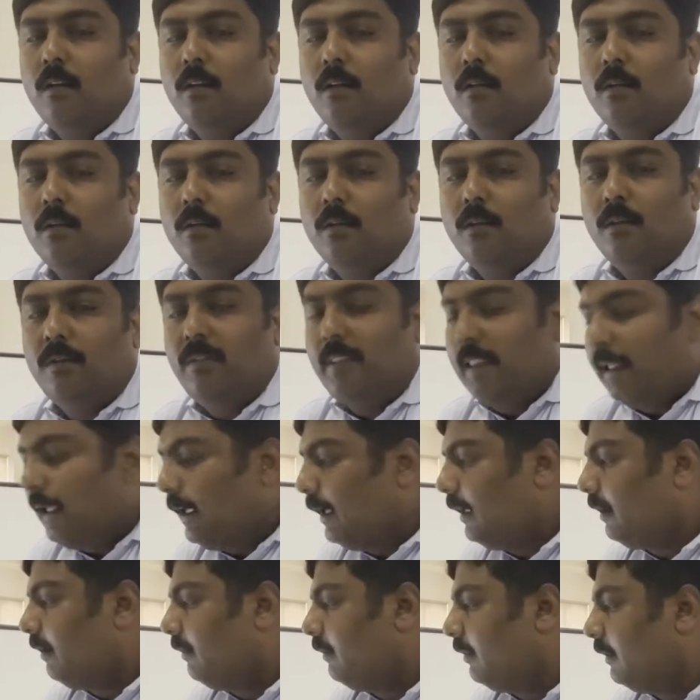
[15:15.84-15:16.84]
So
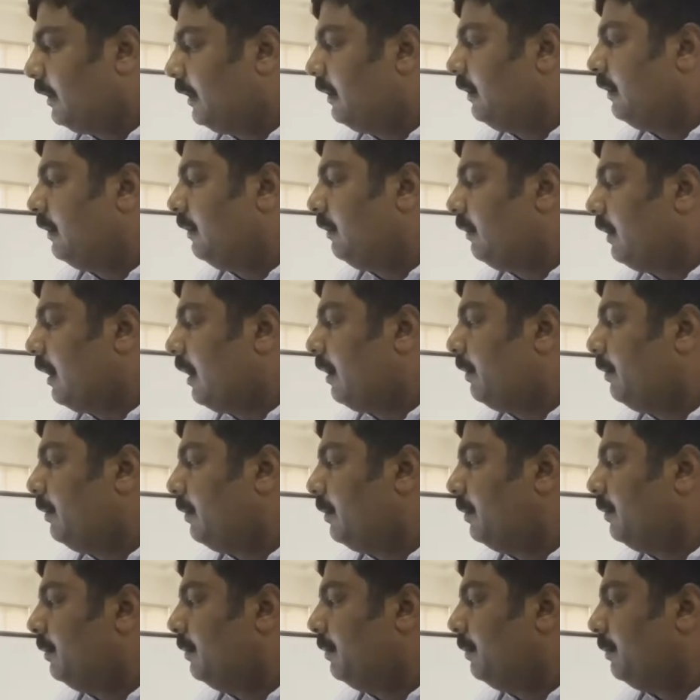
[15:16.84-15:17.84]
there, then you have
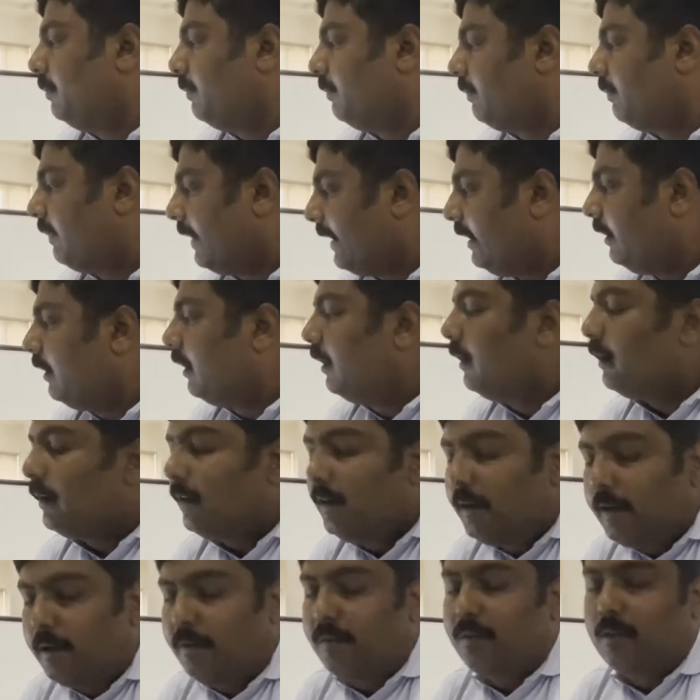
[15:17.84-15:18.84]
to find
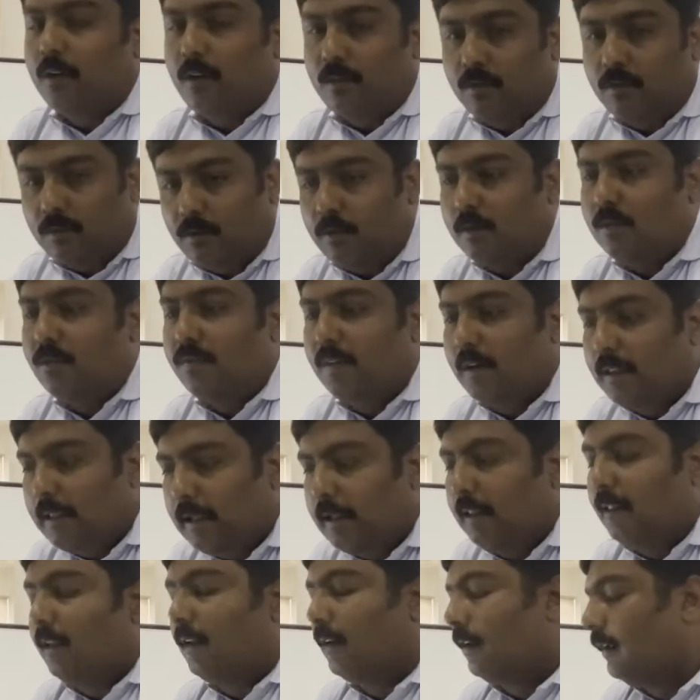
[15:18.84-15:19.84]
alternatives also, one for the
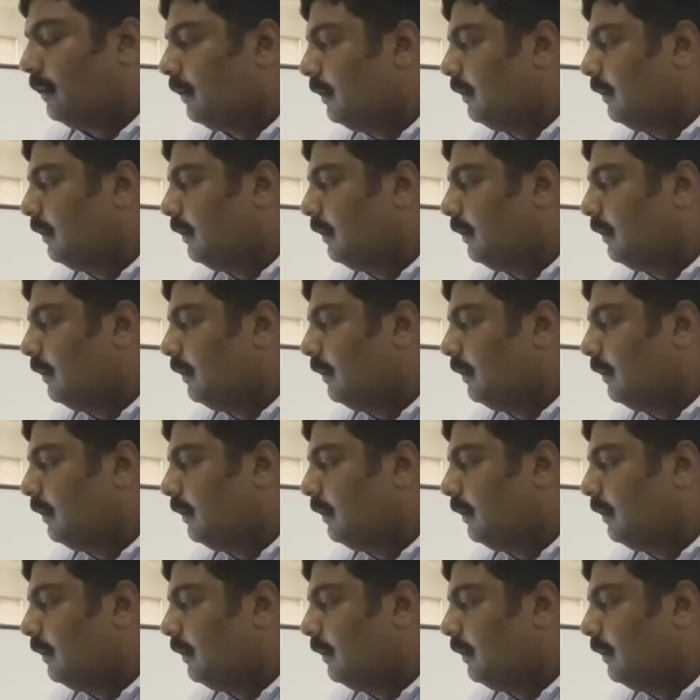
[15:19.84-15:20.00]
other.